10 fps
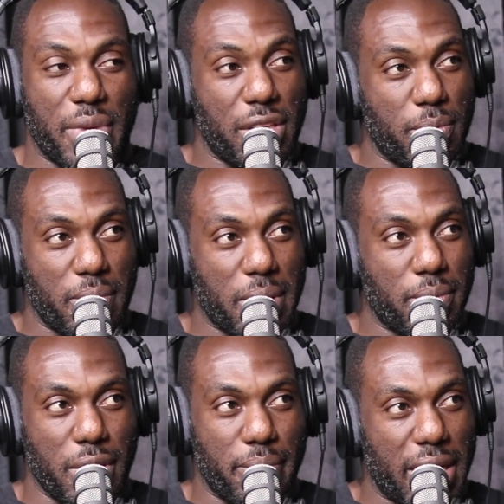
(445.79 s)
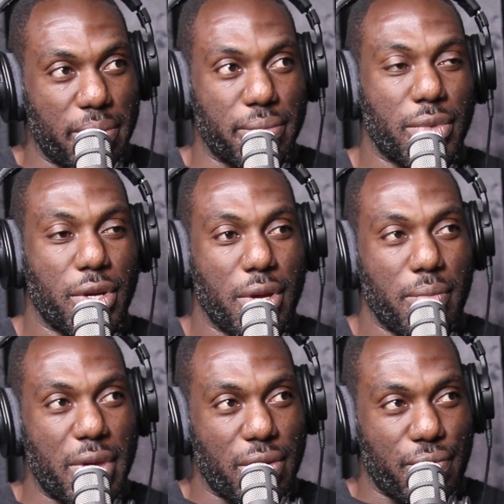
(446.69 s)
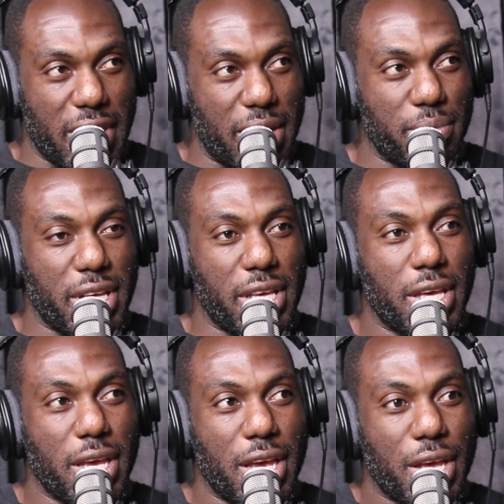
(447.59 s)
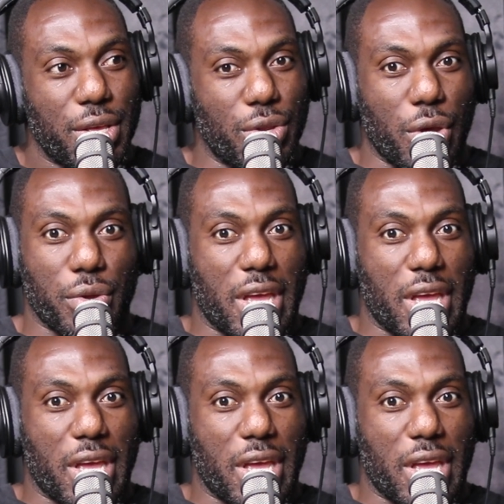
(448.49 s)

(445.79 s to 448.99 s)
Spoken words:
I've met your mum, met your family.